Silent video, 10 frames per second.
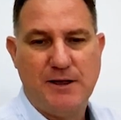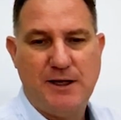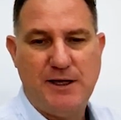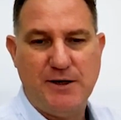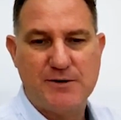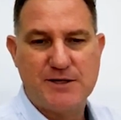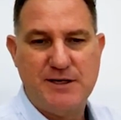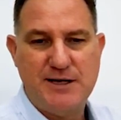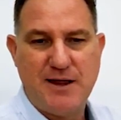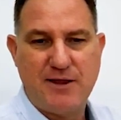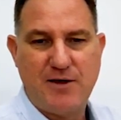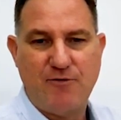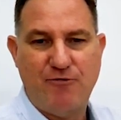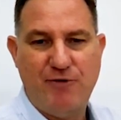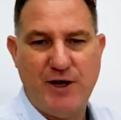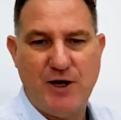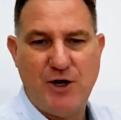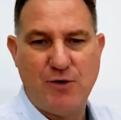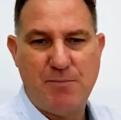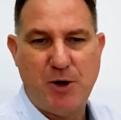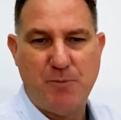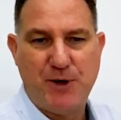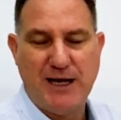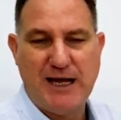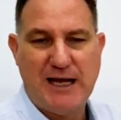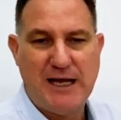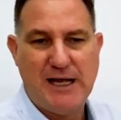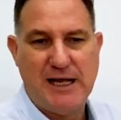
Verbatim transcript: Here's another very popular